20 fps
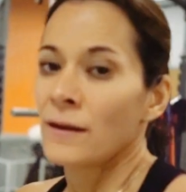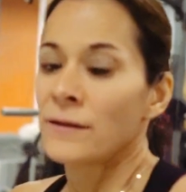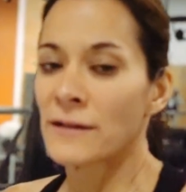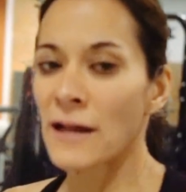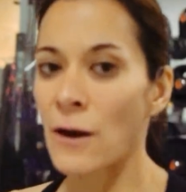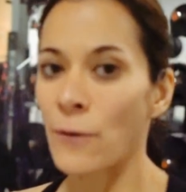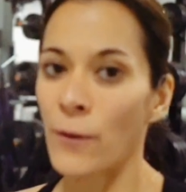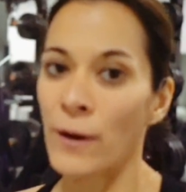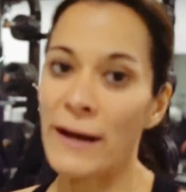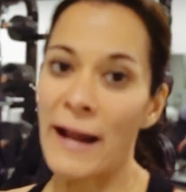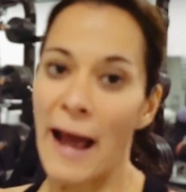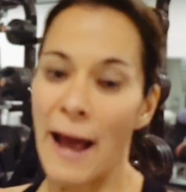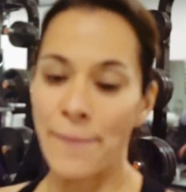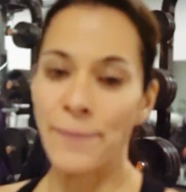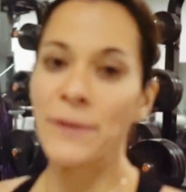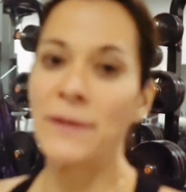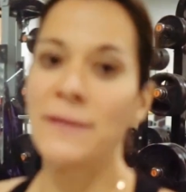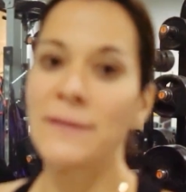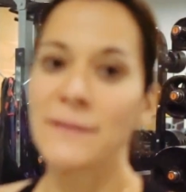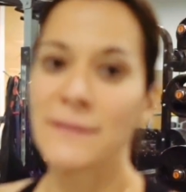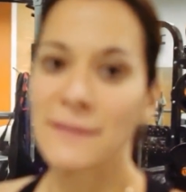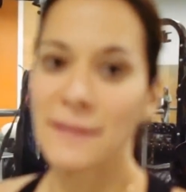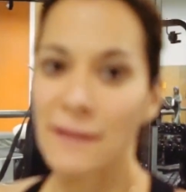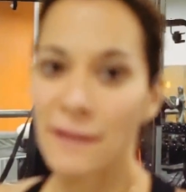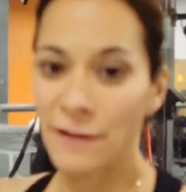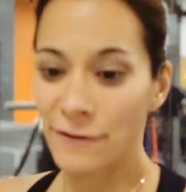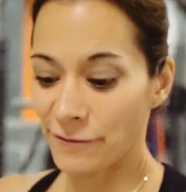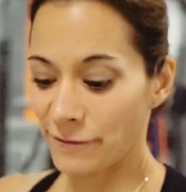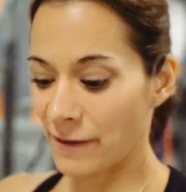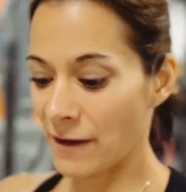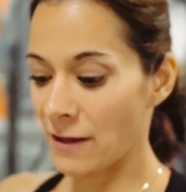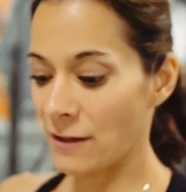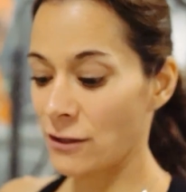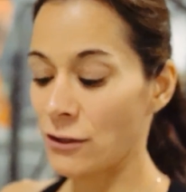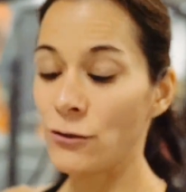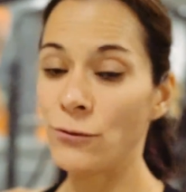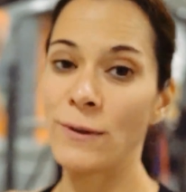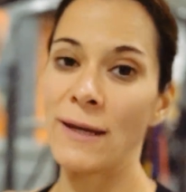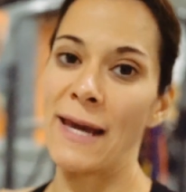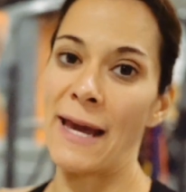Now, what happens if
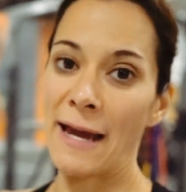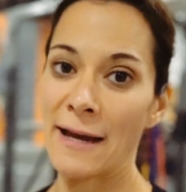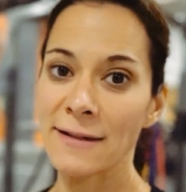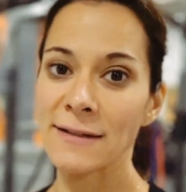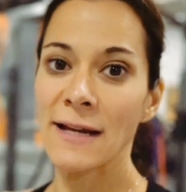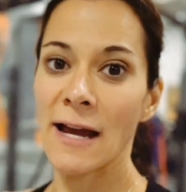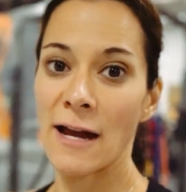you can't